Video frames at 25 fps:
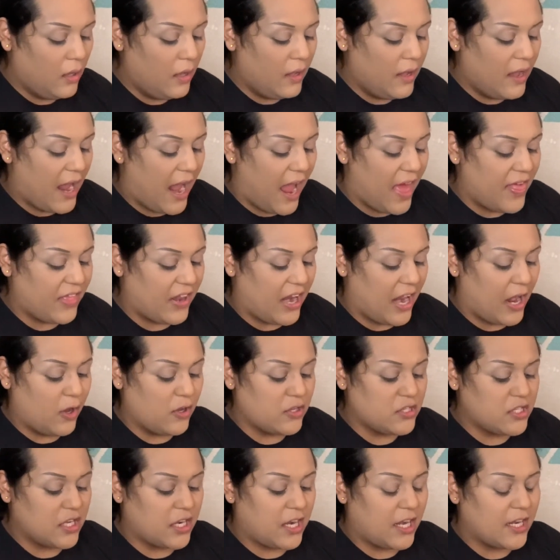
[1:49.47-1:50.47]
And then I
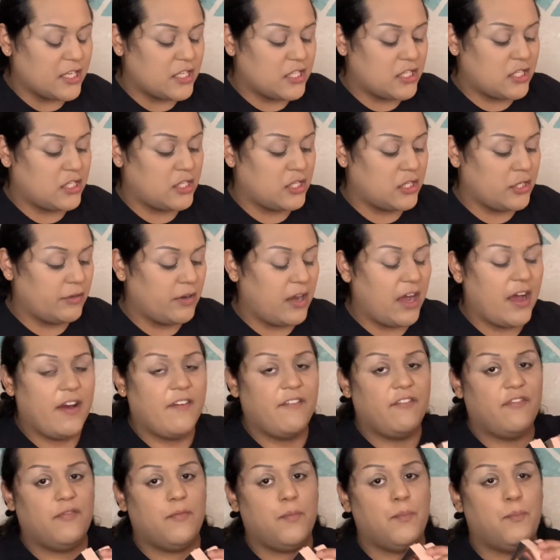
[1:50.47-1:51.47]
also got 2
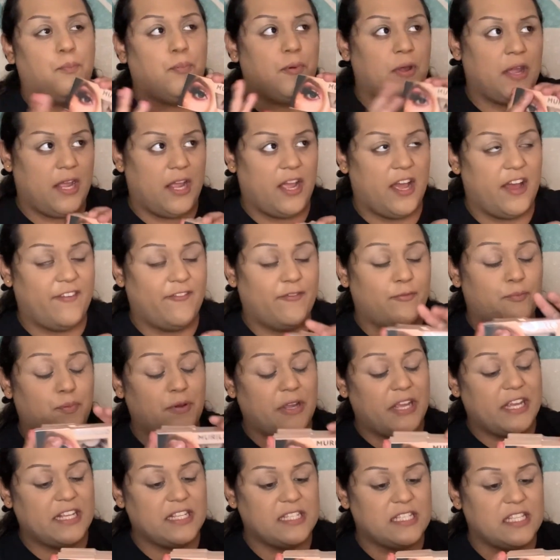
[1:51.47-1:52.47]
of
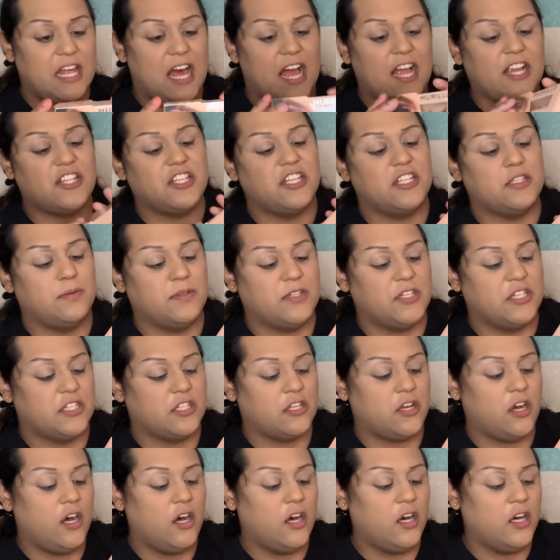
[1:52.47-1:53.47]
Bree's lashes, which is
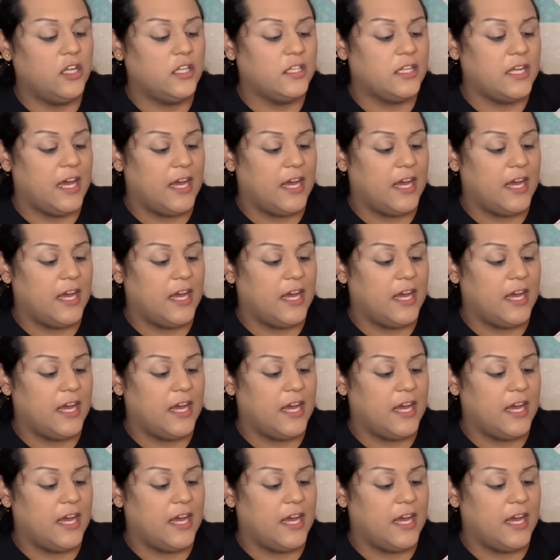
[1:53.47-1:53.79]
called